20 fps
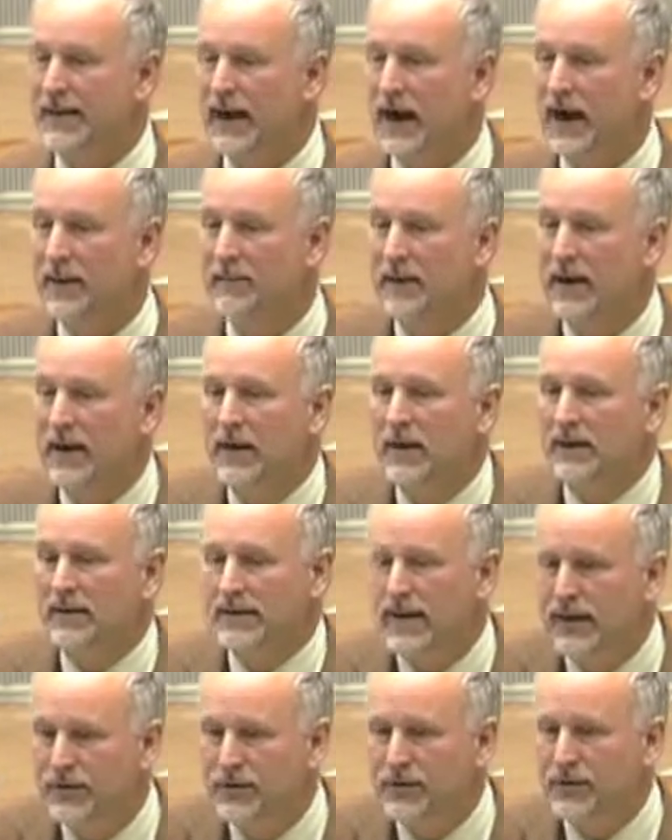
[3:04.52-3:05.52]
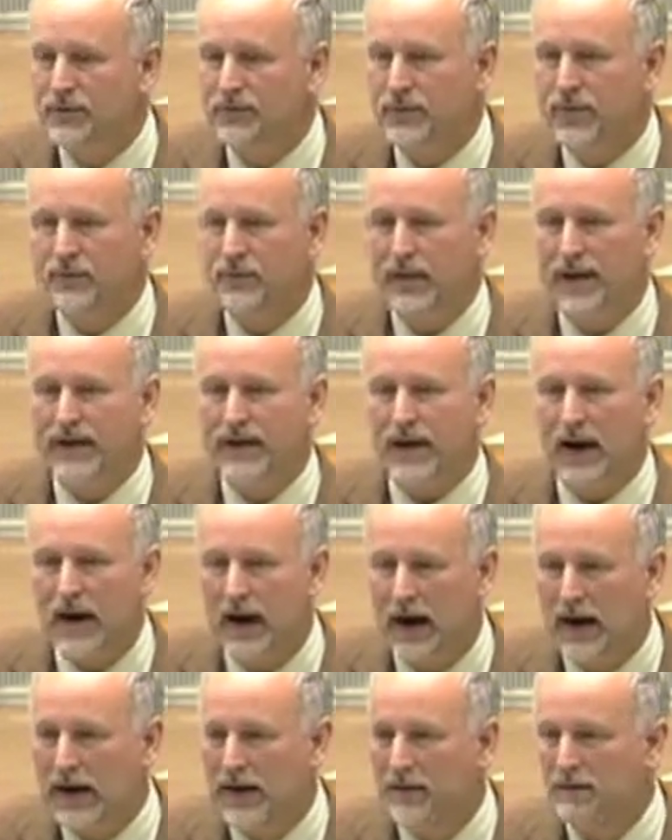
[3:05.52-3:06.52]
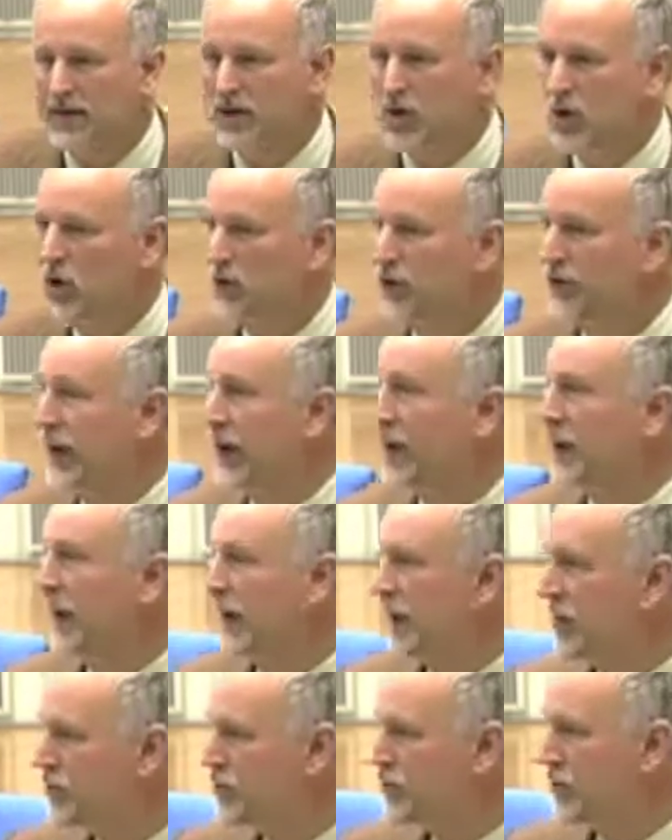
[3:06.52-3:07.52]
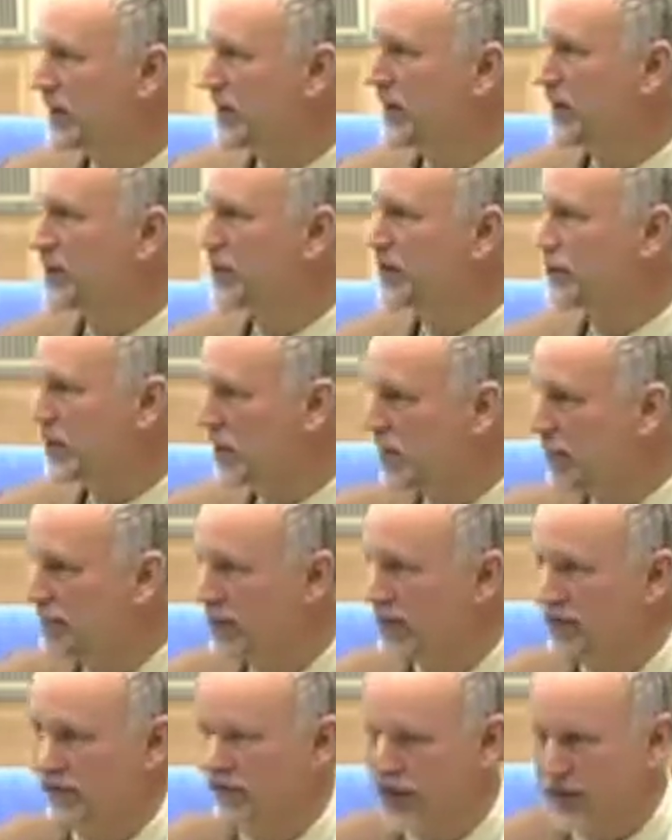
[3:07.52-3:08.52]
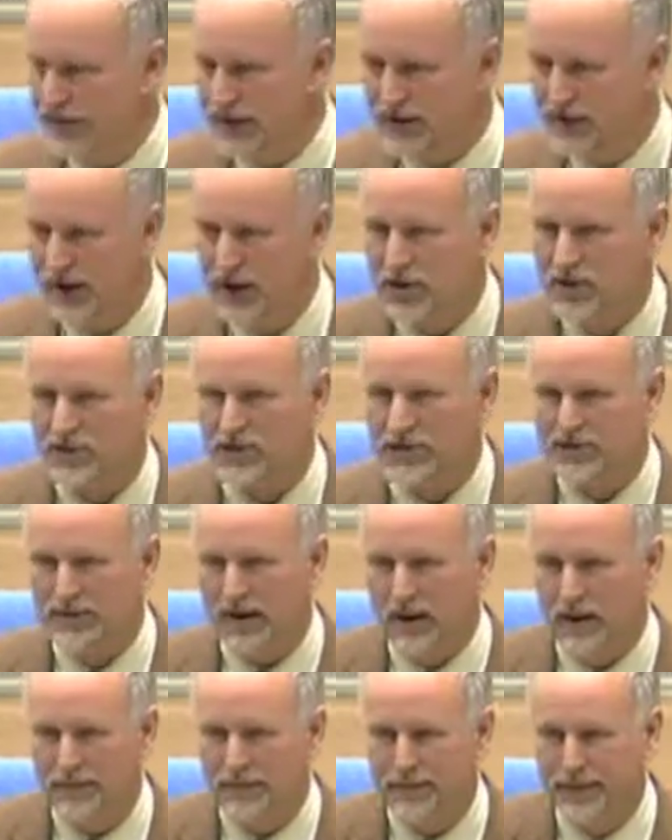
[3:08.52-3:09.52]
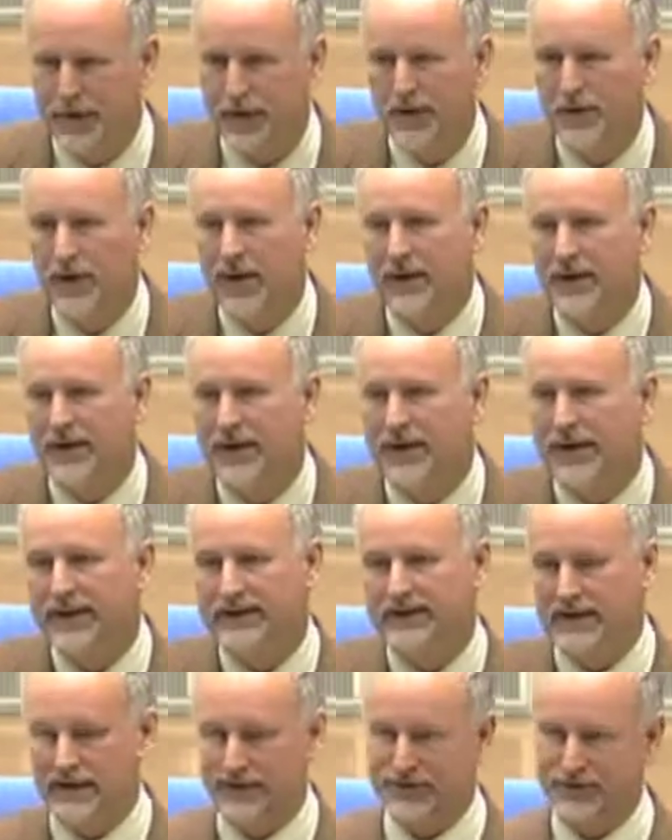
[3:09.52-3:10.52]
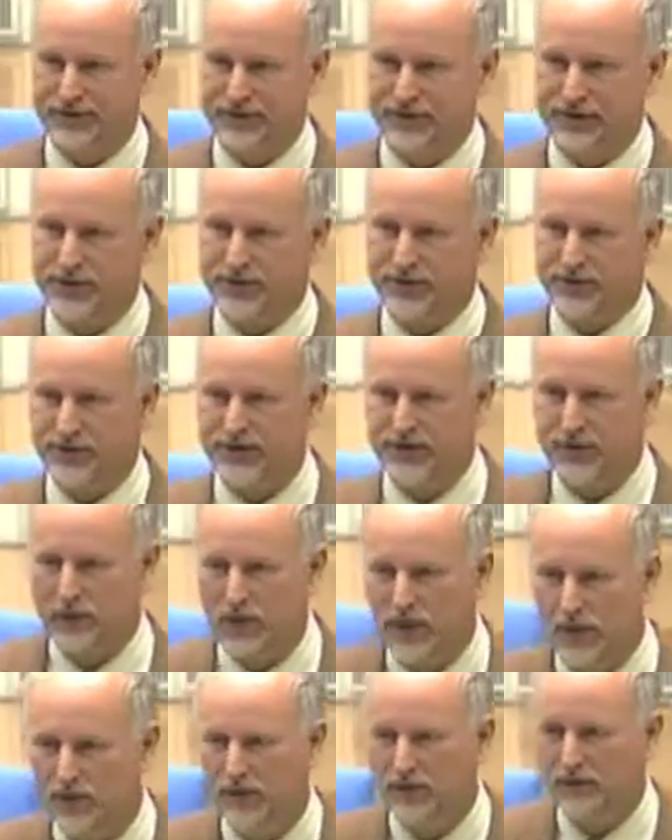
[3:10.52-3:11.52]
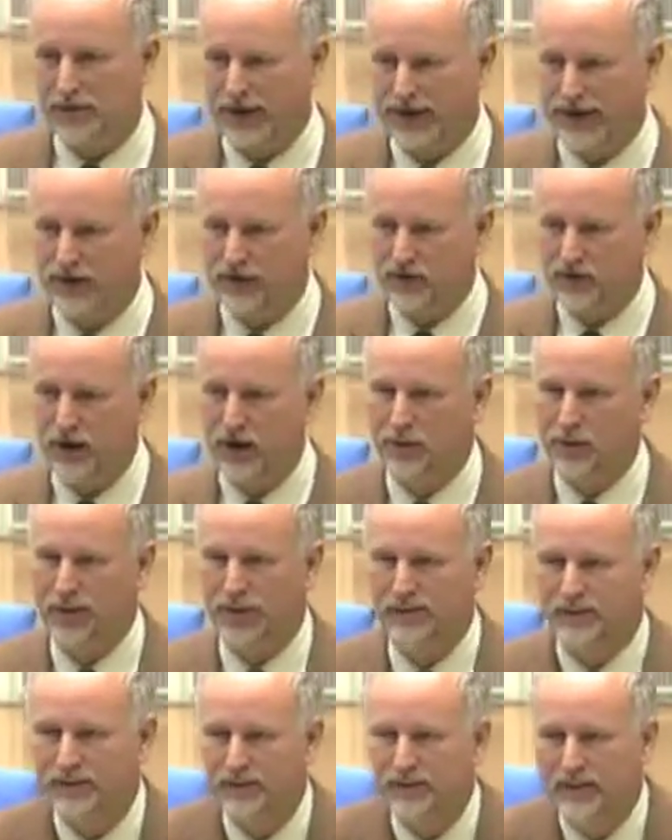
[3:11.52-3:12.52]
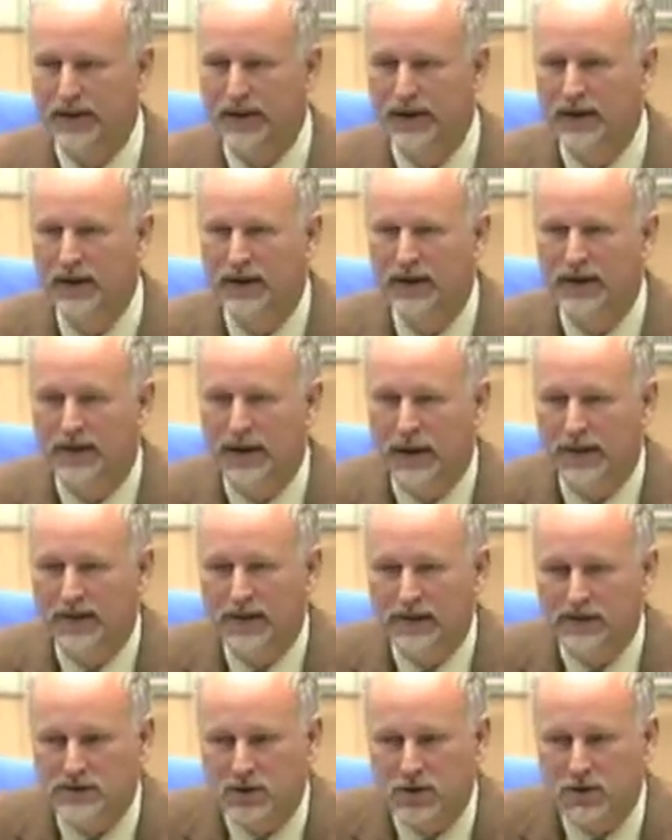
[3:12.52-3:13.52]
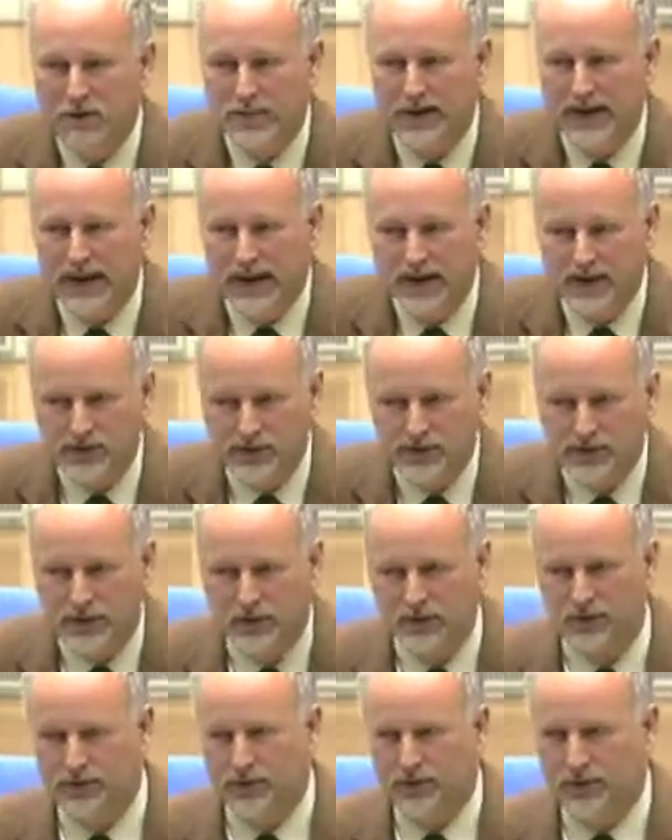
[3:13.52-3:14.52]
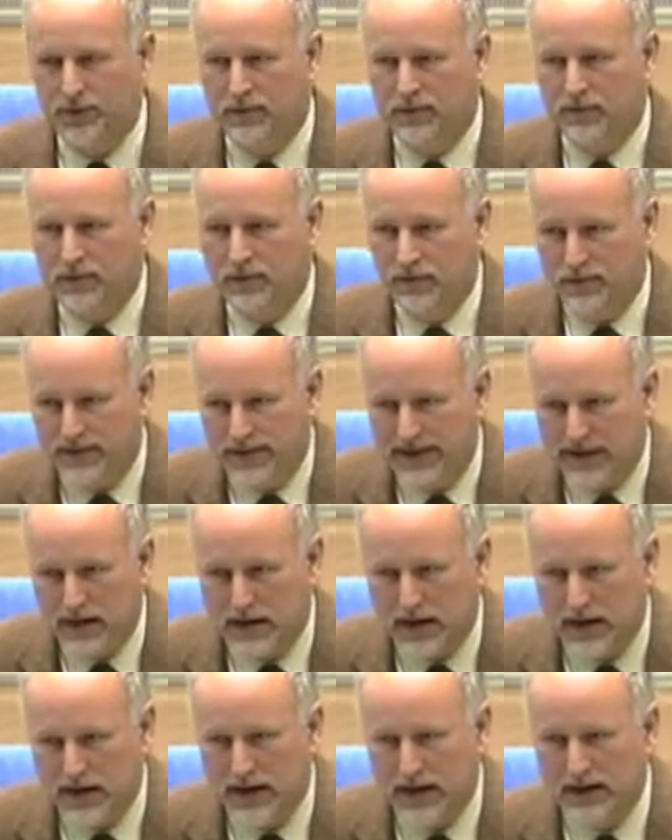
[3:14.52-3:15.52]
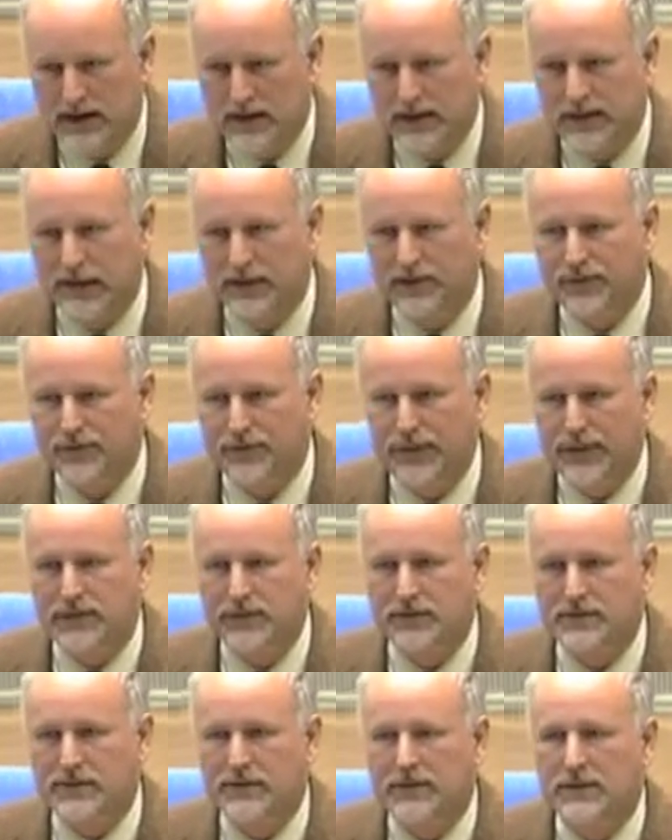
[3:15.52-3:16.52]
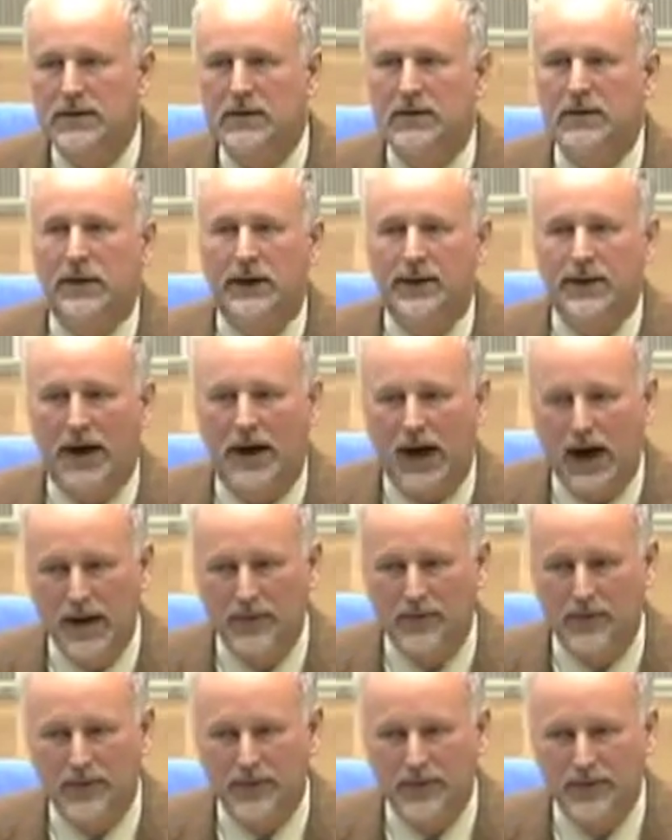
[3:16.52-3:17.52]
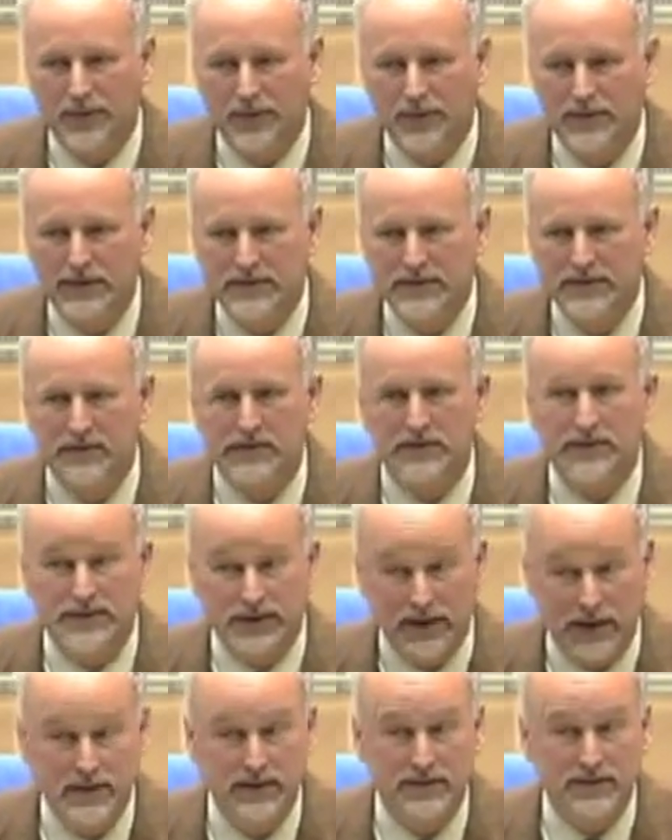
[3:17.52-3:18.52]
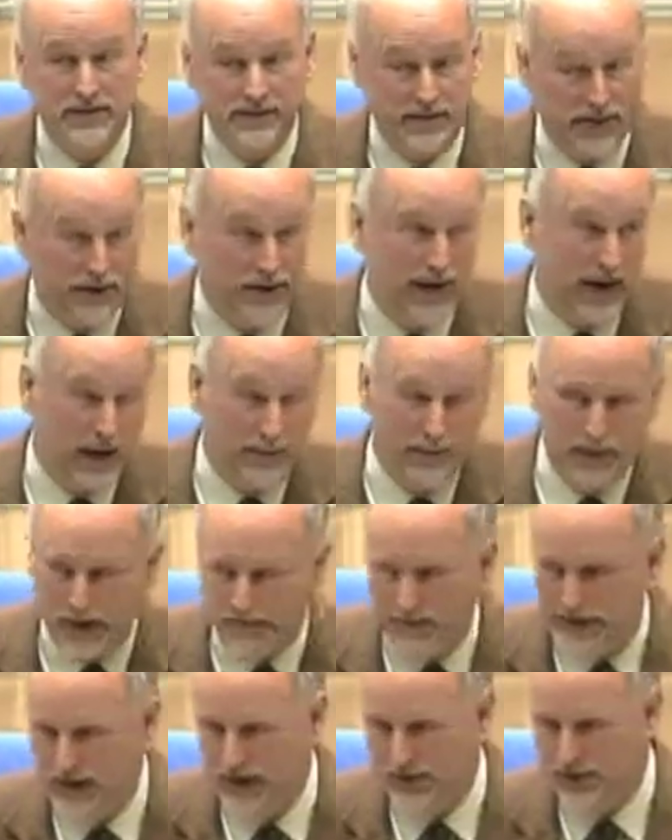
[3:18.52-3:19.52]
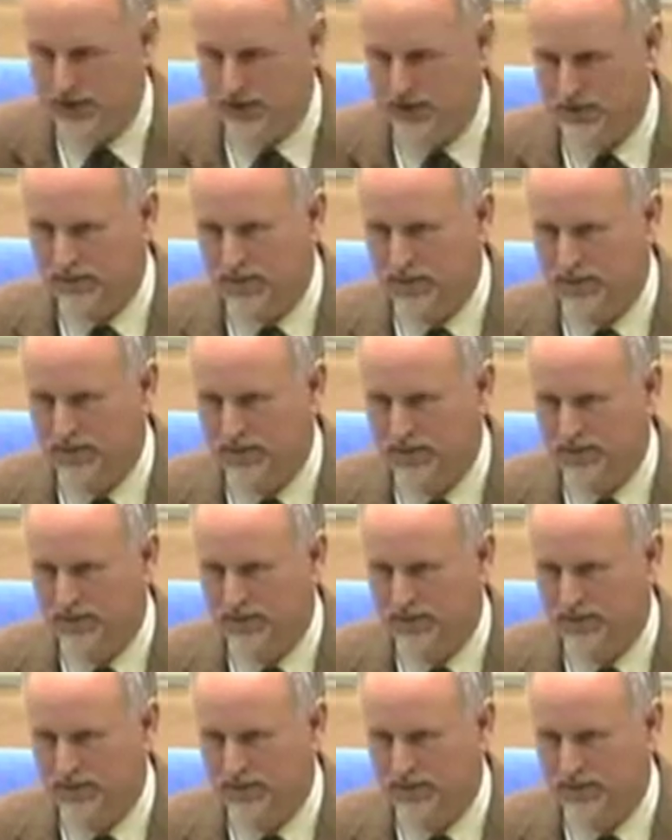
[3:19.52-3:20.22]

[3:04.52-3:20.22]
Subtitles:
time tend to remain high because they are culturally determined. Most cultures are pro-natalist traditionally. They want many children. And this combination of declining death rates and high birth rates results in very high population growth.